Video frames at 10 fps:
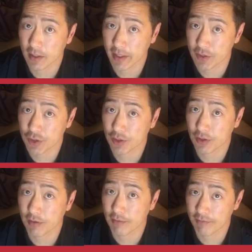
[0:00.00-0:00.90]

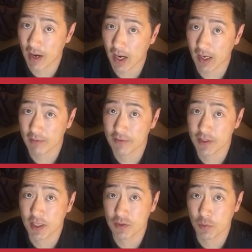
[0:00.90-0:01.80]
lecture 5,
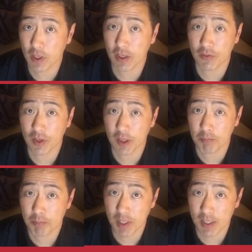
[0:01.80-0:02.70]

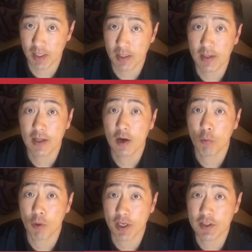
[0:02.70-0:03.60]
CS183B,
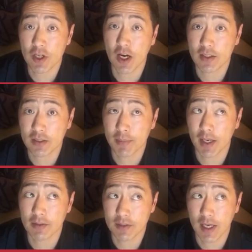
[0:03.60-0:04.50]
where he talked
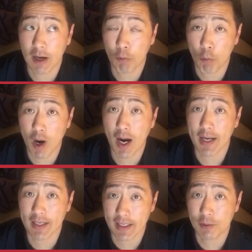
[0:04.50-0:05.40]
about how
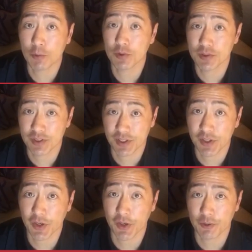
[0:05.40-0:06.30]
y equals
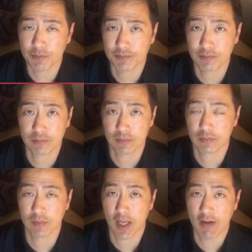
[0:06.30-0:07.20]
zero
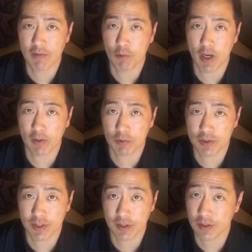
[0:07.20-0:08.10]
having y
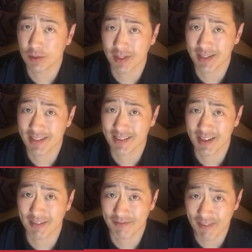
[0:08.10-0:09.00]
equals zero is
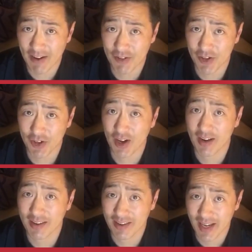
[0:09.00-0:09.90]
a founder
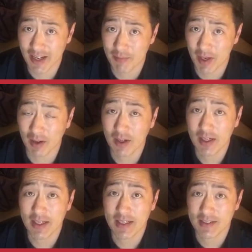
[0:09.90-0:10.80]
nightmare,
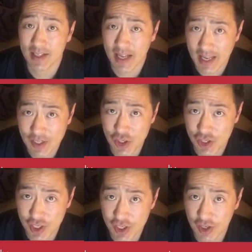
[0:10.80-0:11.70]
is an
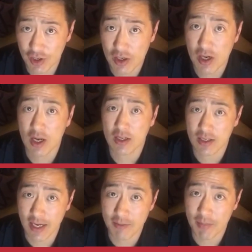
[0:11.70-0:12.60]
engineer
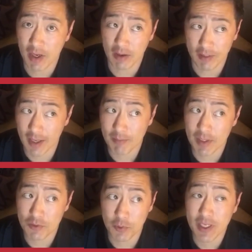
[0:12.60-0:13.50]
nightmare. That
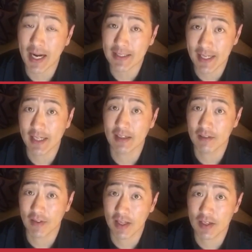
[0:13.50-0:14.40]
means we got taken
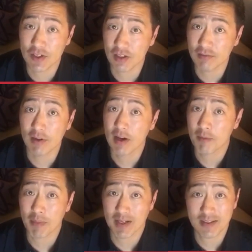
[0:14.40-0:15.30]
advantage of
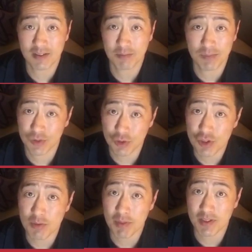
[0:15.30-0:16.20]
by some
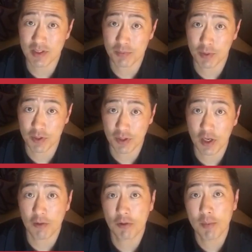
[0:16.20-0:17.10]
douchey business person.
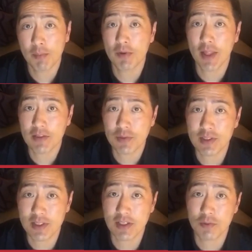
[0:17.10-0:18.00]
And remember, that's what
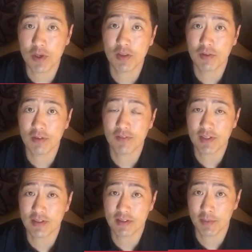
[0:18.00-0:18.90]

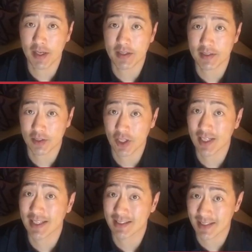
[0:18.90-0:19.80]
CS183VC is about, is trying
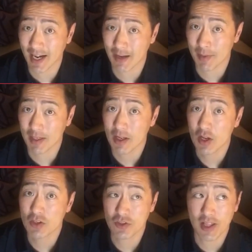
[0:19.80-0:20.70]
to get timing
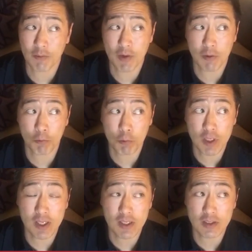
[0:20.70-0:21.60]
so that way
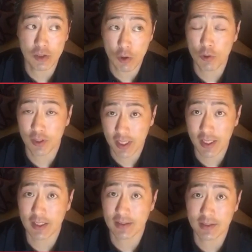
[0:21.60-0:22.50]
we don't
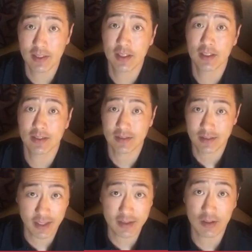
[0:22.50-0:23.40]
get
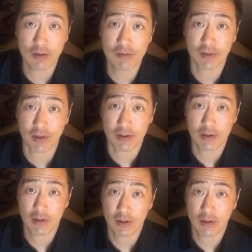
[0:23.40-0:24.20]
dicked over.